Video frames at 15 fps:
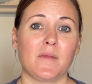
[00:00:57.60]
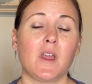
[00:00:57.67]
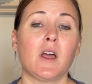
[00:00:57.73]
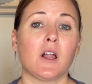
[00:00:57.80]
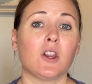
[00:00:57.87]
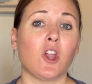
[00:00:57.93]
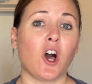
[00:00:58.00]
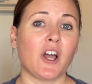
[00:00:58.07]

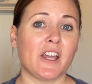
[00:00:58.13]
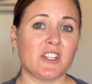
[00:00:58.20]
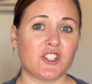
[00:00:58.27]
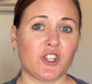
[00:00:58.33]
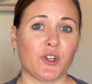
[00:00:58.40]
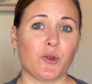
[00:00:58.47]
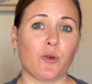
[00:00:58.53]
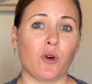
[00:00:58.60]
Log into
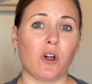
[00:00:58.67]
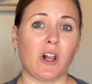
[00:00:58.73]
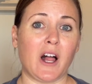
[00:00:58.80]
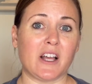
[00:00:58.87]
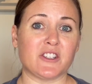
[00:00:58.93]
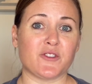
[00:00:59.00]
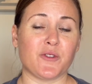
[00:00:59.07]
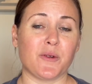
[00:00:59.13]
Google
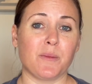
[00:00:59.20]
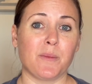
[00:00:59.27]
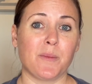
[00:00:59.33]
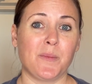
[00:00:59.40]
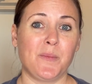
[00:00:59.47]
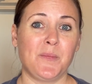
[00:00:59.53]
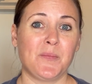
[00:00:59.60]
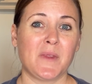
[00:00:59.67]
Classroom.
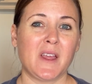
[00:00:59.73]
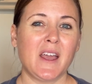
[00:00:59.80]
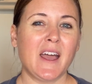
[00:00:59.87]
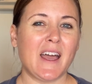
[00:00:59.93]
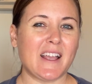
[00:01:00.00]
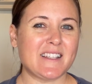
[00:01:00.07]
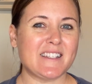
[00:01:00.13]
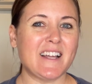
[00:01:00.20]

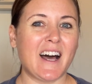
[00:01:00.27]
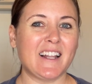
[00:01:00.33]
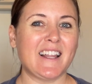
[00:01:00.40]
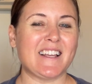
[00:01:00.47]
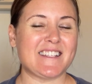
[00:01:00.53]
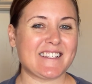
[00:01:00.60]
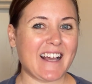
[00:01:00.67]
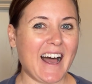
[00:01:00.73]
It's not
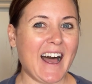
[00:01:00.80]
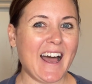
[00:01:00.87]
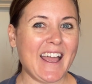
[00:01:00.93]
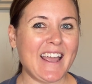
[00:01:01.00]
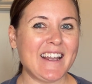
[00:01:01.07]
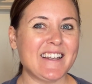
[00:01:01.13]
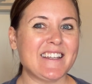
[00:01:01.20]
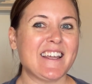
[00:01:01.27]
less kind,
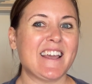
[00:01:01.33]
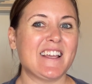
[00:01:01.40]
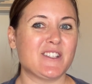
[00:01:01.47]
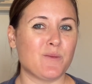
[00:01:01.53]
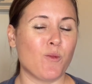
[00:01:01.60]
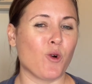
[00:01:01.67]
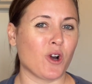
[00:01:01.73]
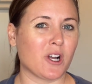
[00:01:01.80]
it's
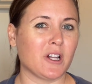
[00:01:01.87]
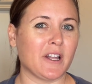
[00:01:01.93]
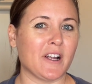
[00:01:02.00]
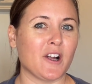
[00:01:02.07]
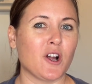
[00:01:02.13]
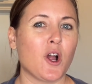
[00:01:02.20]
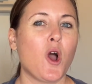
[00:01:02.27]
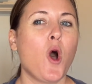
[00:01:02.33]
more
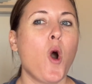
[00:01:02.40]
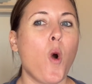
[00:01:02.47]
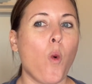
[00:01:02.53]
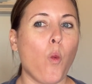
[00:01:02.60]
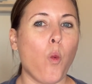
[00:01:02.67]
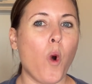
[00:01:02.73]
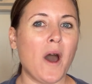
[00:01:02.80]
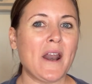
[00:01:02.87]
clear.
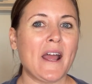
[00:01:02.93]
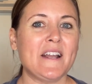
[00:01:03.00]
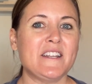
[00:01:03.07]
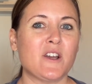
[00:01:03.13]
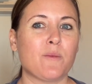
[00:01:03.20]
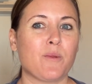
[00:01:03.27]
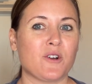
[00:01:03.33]
1 idea per